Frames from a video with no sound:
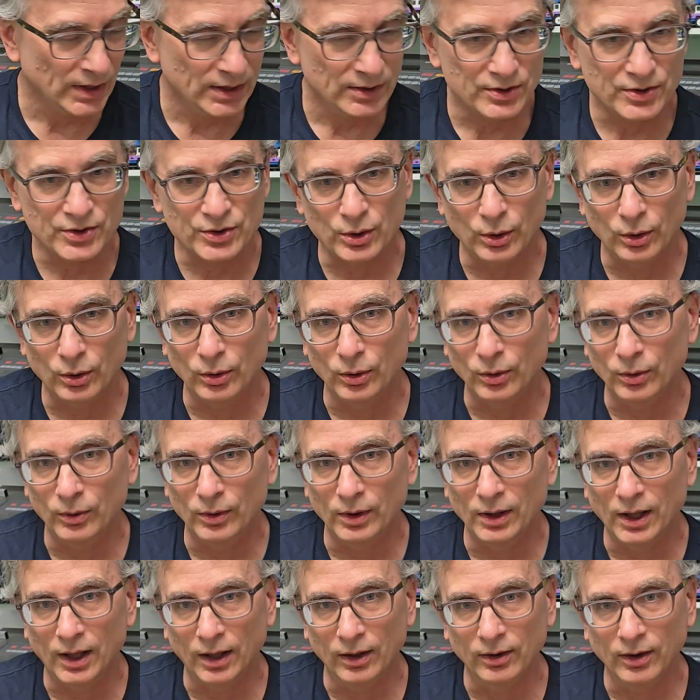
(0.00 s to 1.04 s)

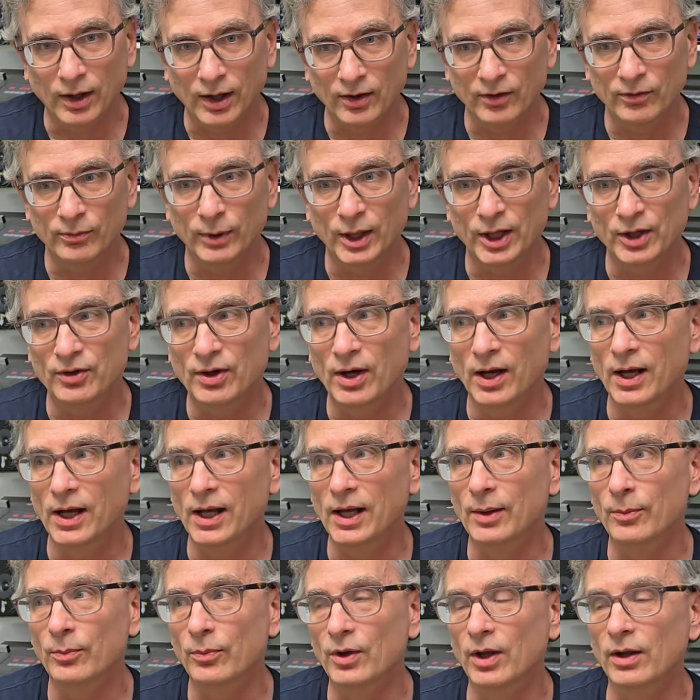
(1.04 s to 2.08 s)
So a lot of my
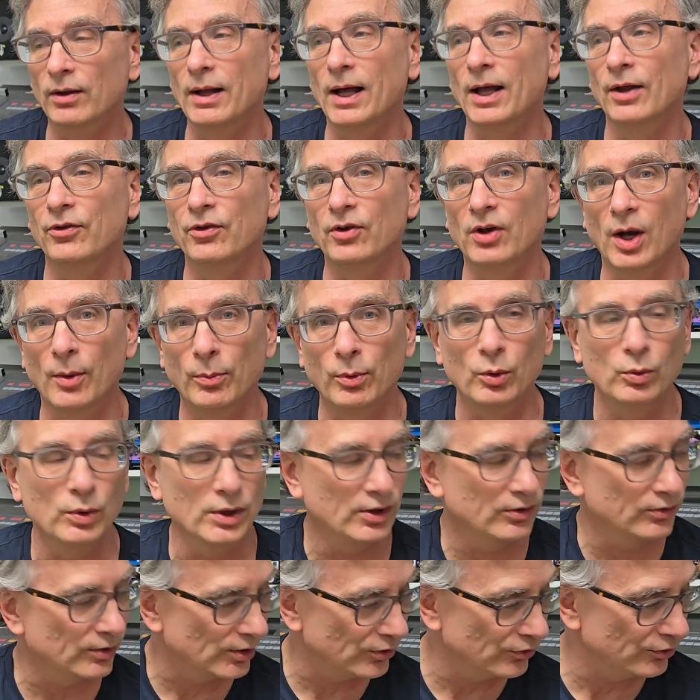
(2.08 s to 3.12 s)
time the last couple
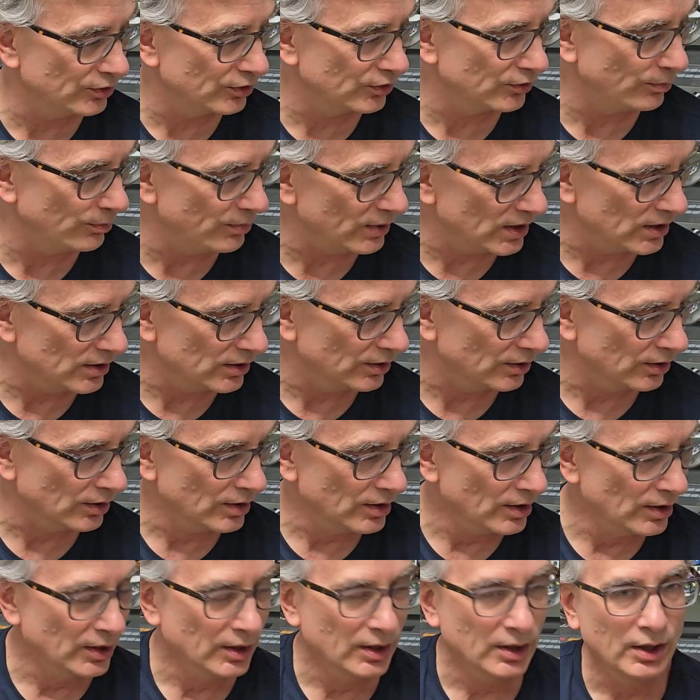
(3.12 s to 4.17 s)
weeks has just been
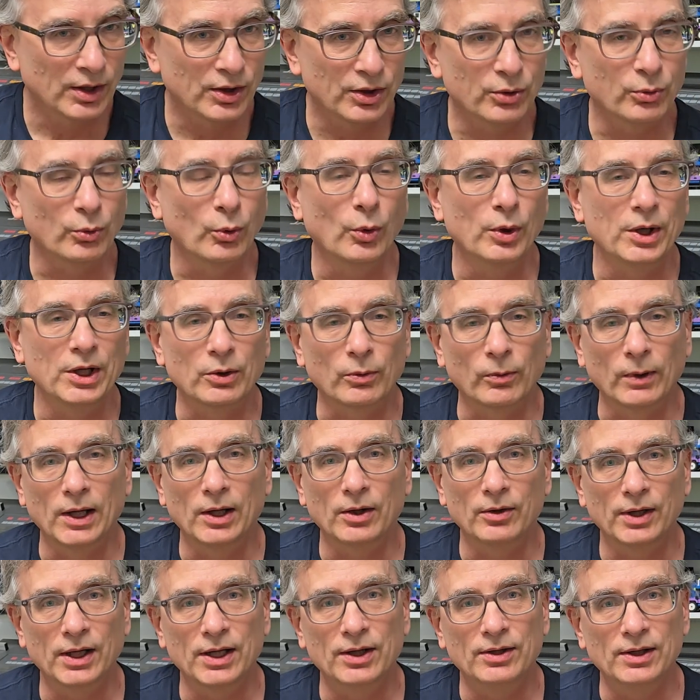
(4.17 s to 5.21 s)
throwing
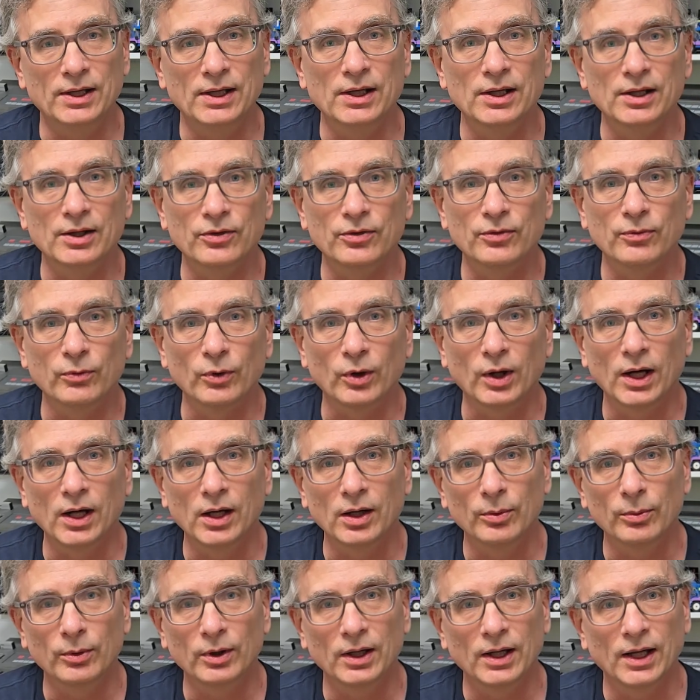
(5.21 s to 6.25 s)
around ideas for how
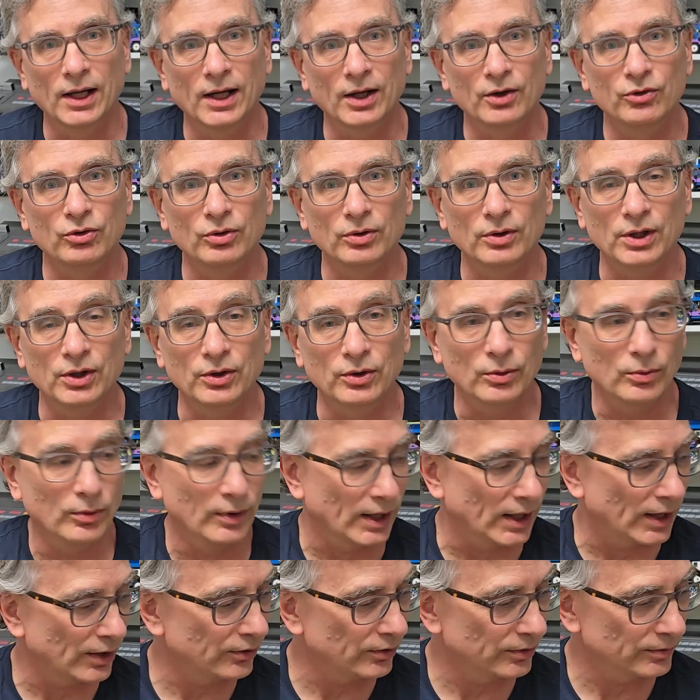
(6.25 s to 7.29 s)
I'm going to actually do
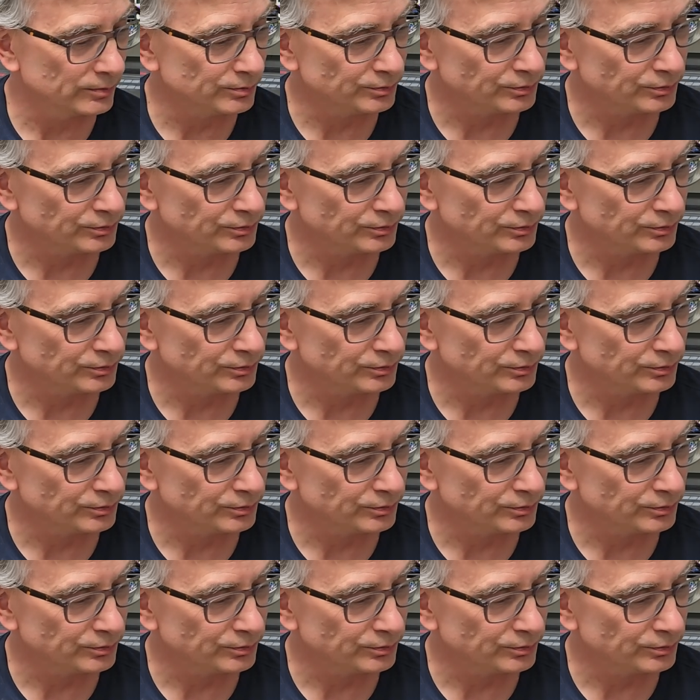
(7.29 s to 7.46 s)
that.